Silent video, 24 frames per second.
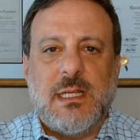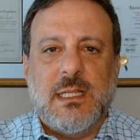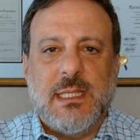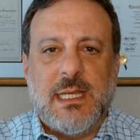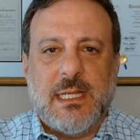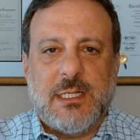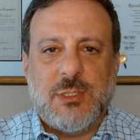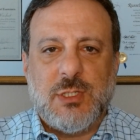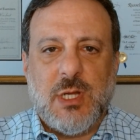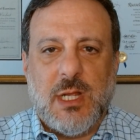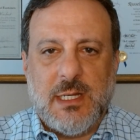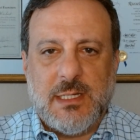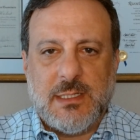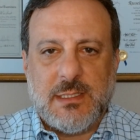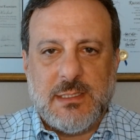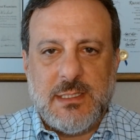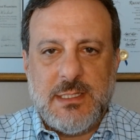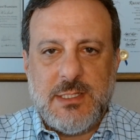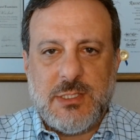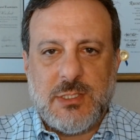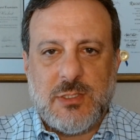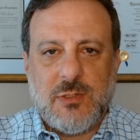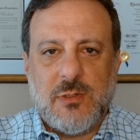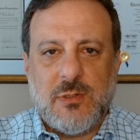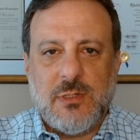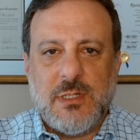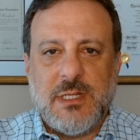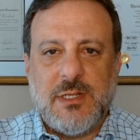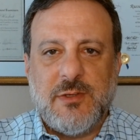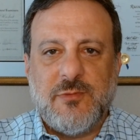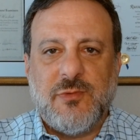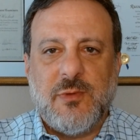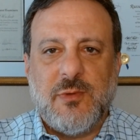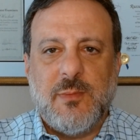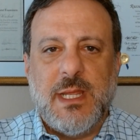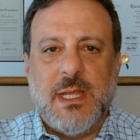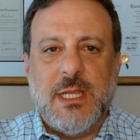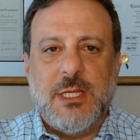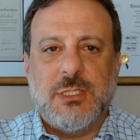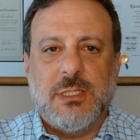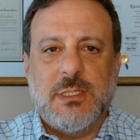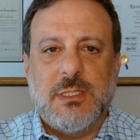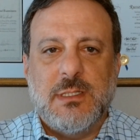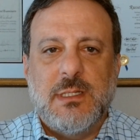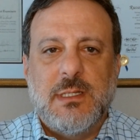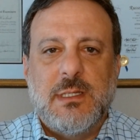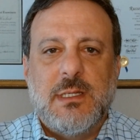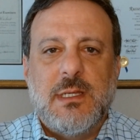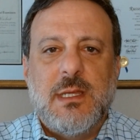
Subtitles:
electronically stored information,